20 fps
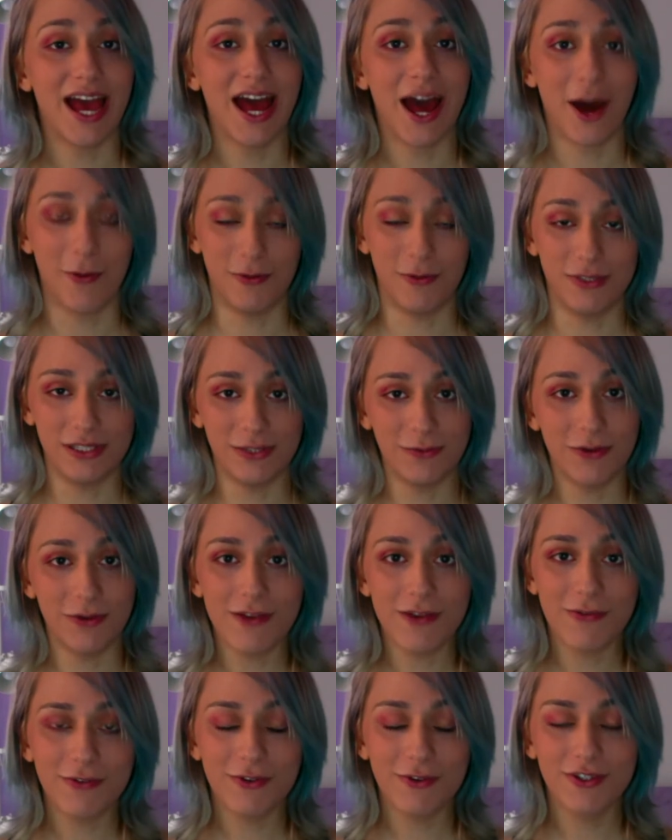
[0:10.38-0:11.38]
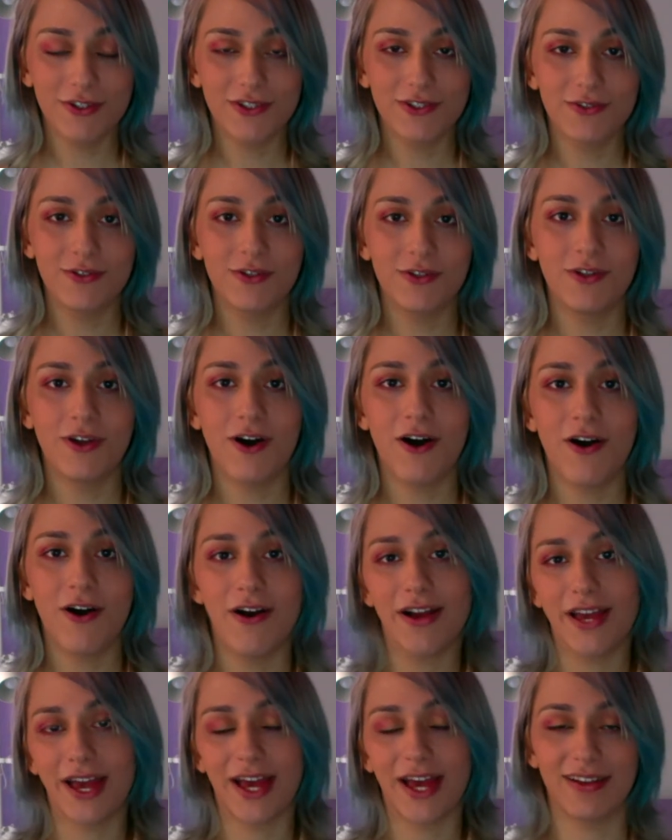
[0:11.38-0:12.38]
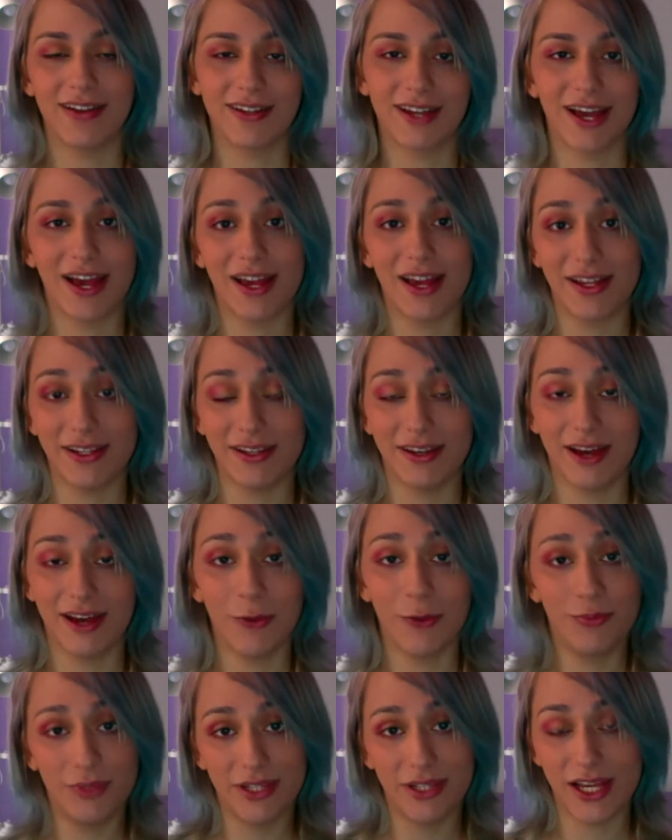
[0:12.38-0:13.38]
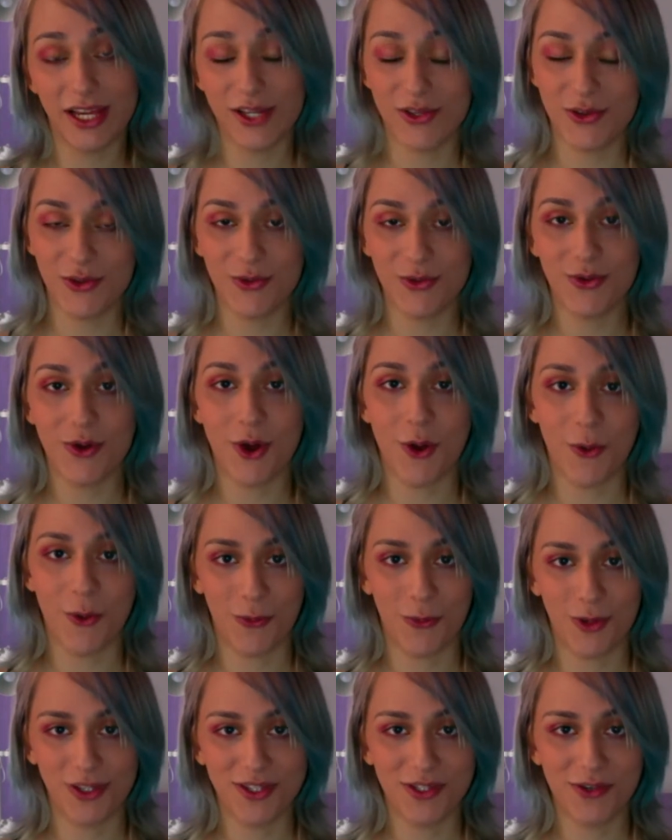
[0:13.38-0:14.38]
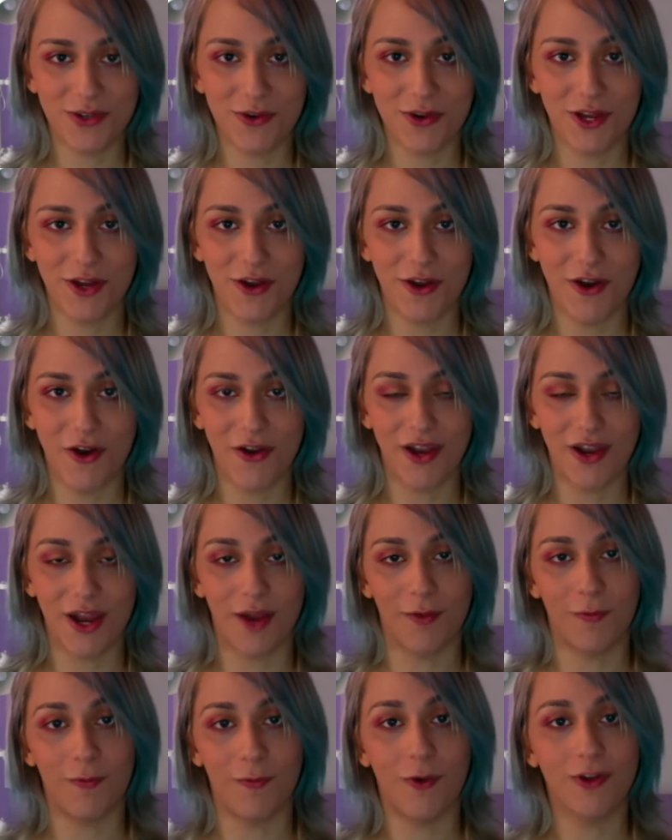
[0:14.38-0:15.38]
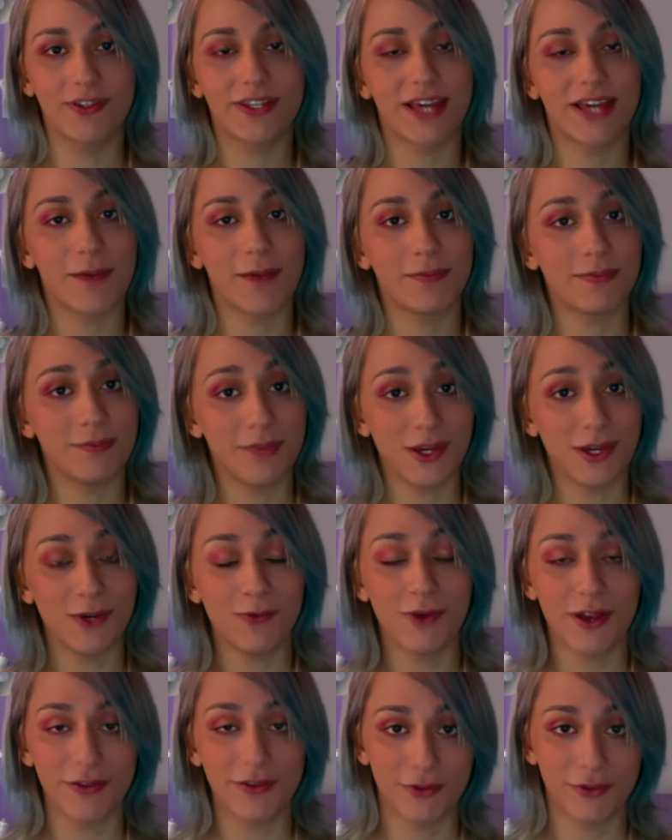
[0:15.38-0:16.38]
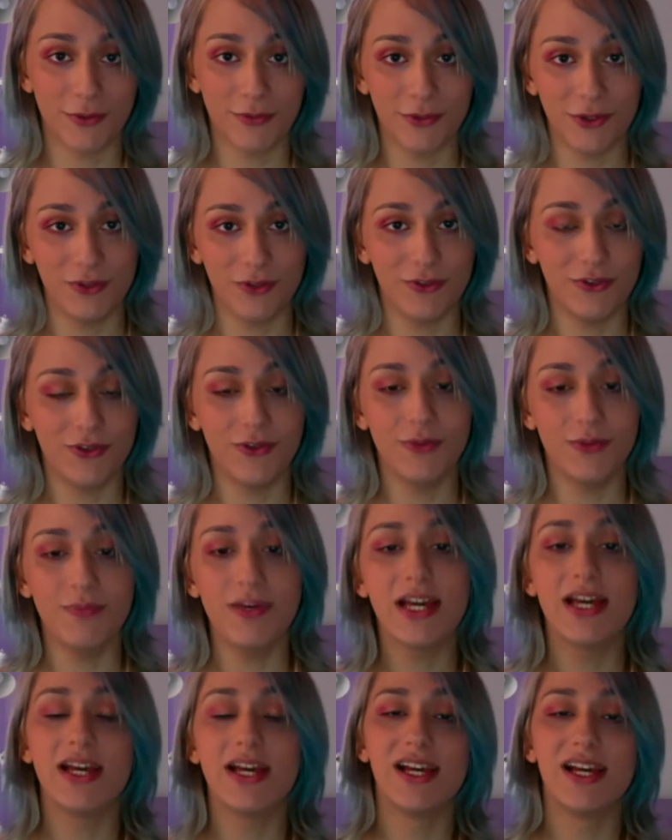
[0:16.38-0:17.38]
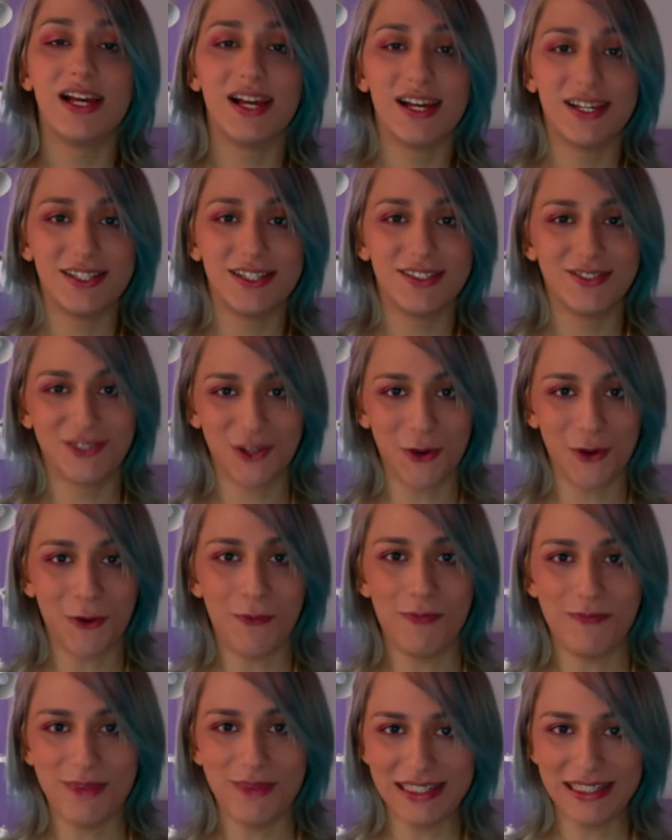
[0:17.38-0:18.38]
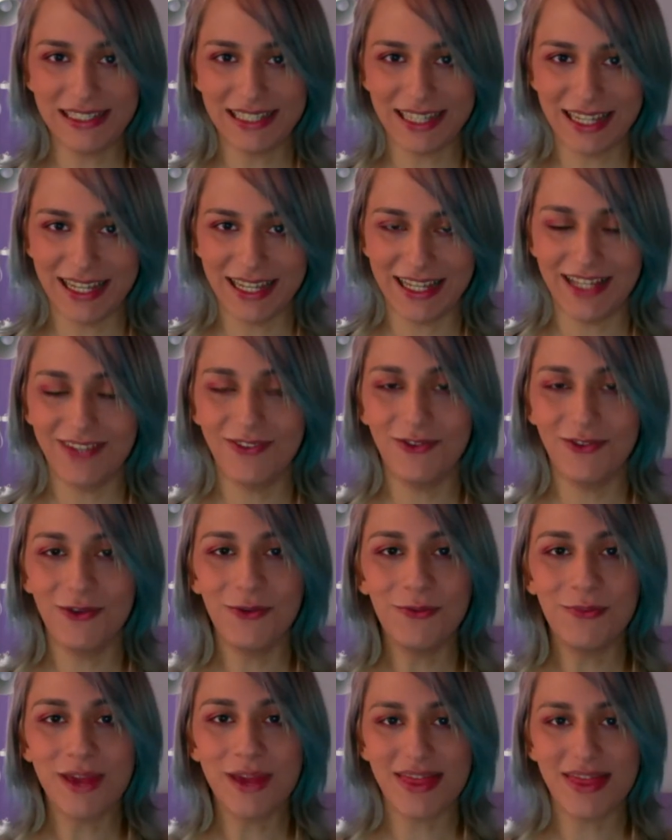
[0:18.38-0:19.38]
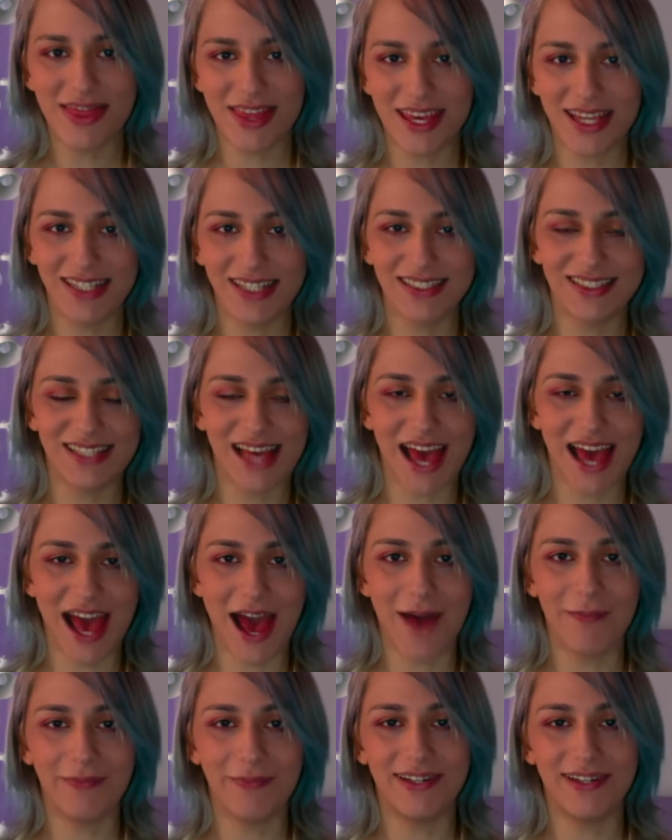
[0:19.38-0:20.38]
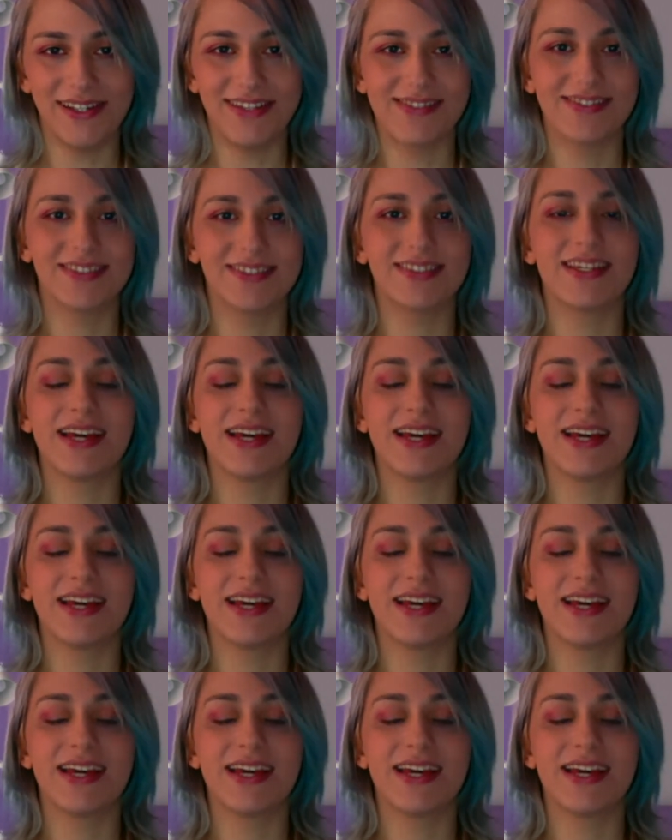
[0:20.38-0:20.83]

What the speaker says: I was away for so long and kind of update you on what's going on and what kept me away from YouTube. So basically, two main things happened.